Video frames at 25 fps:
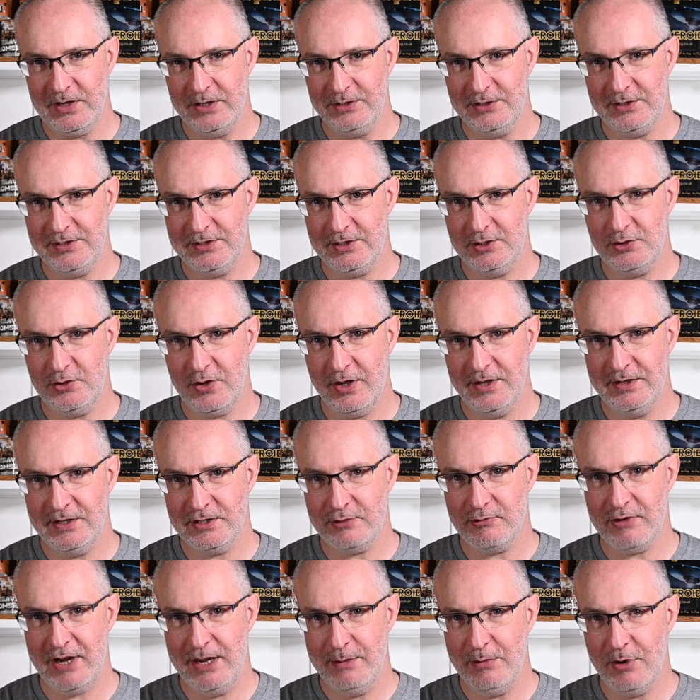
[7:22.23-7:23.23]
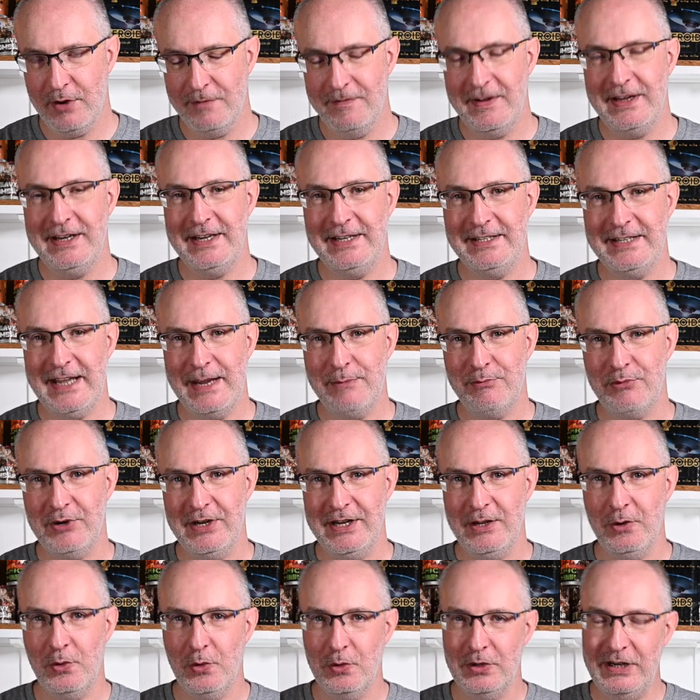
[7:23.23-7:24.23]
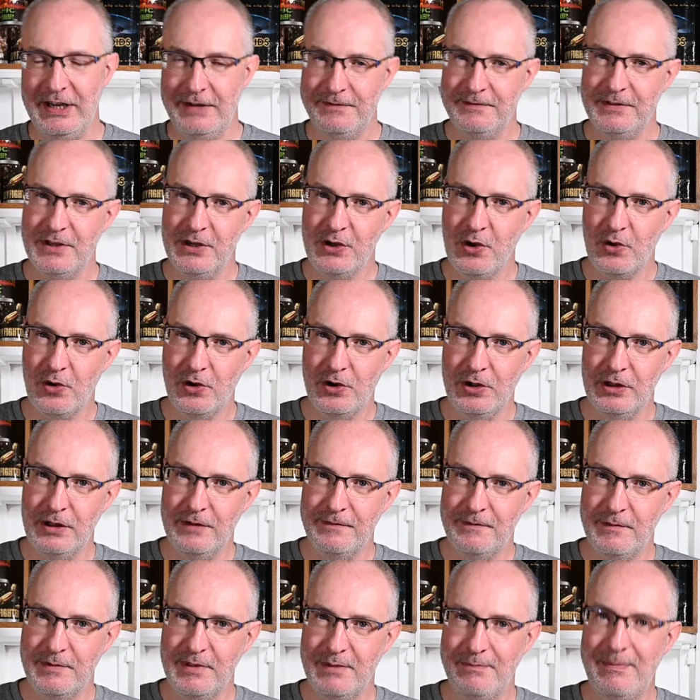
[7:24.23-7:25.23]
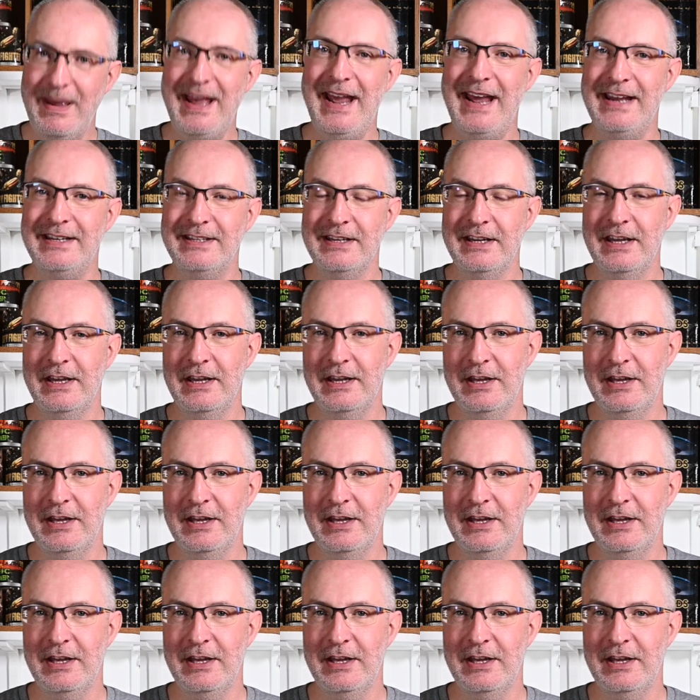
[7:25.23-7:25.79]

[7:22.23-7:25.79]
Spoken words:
just to try and scrape off any debris or lift the coil from the bed